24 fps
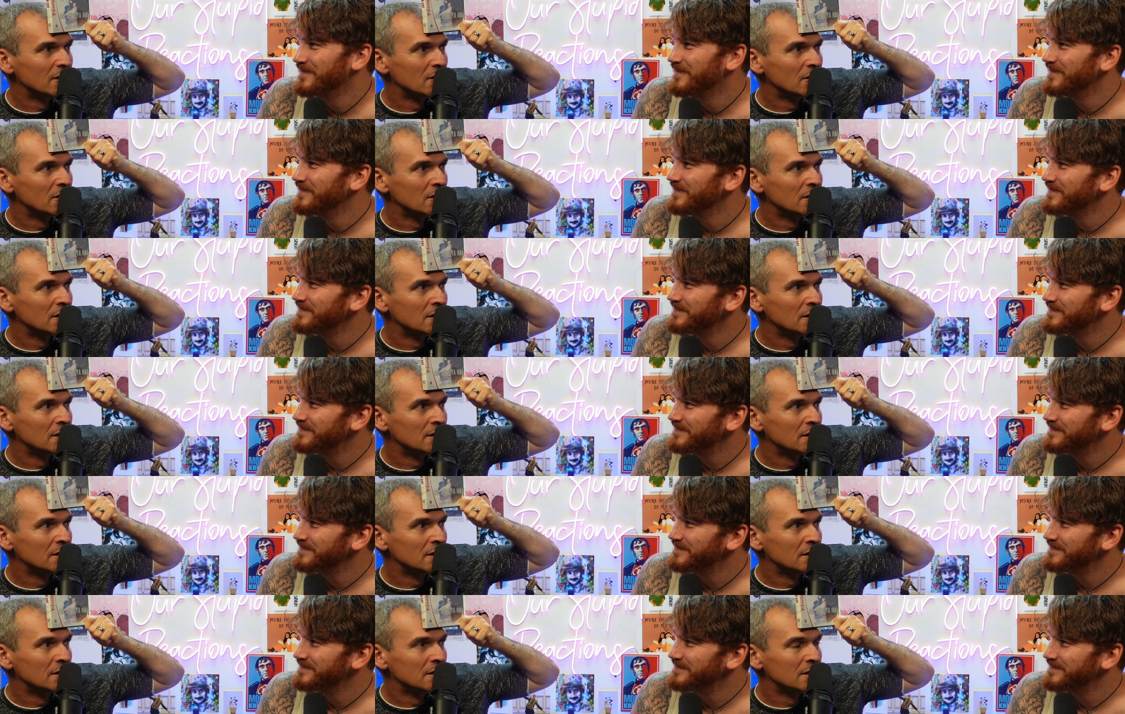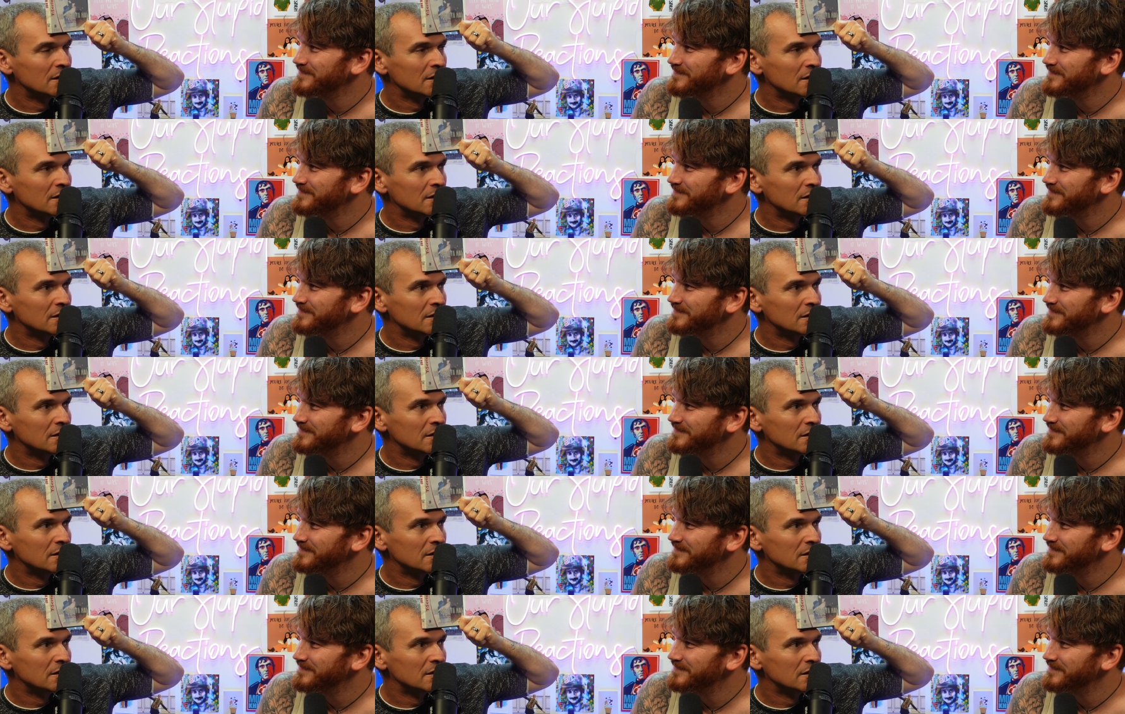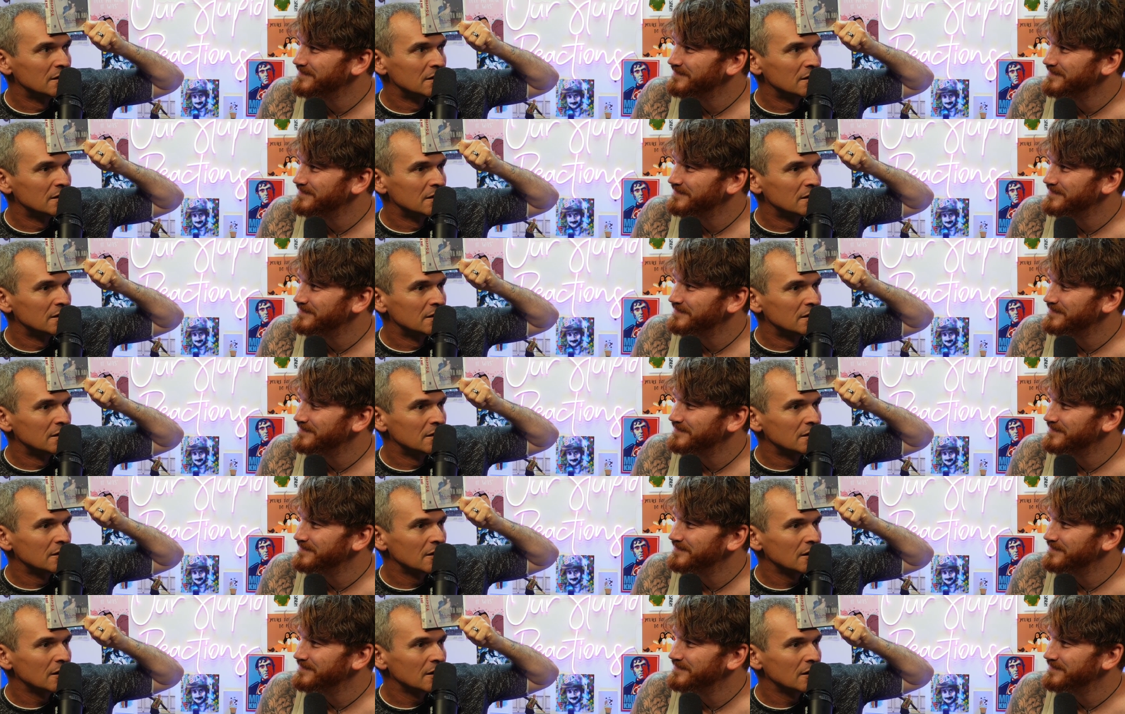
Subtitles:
Nobody speaks.